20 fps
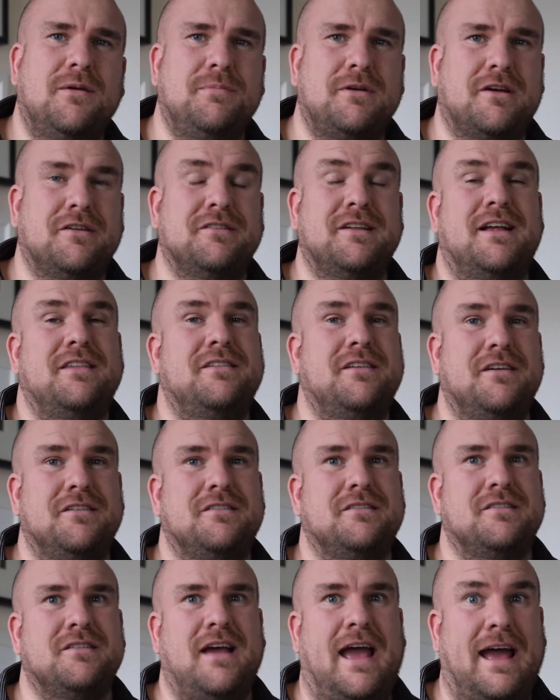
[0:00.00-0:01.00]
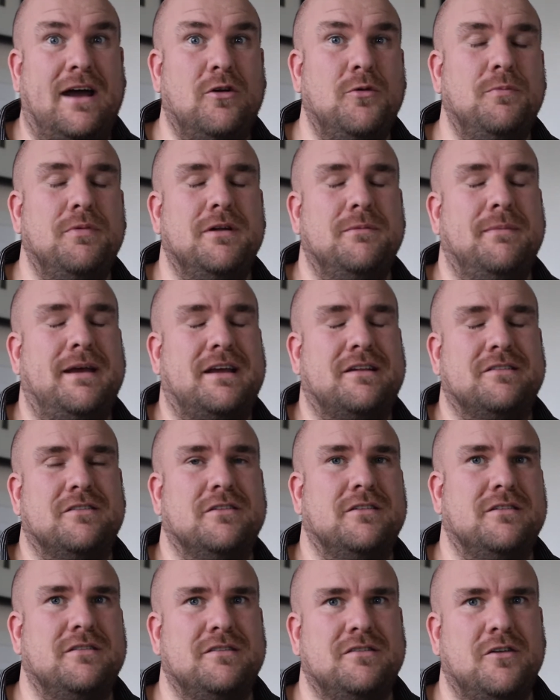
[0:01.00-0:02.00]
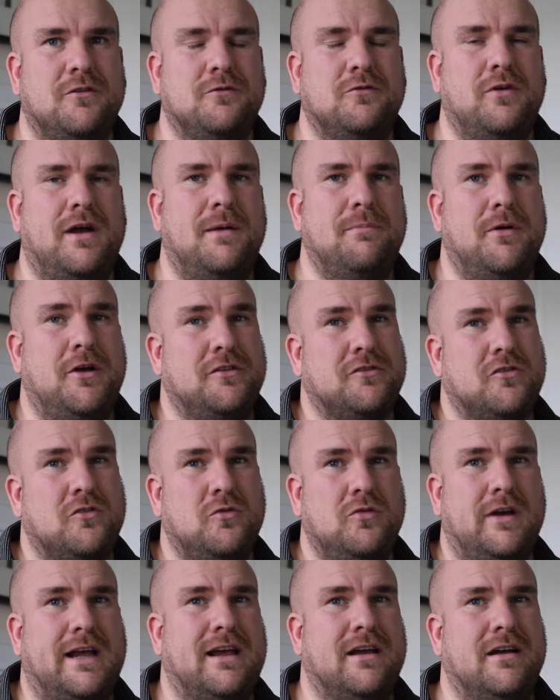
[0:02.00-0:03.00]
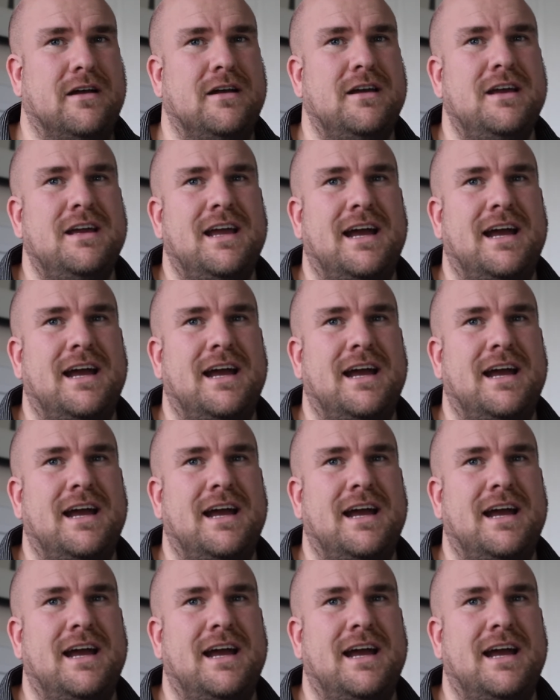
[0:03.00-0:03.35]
because that does help and makes the software both quicker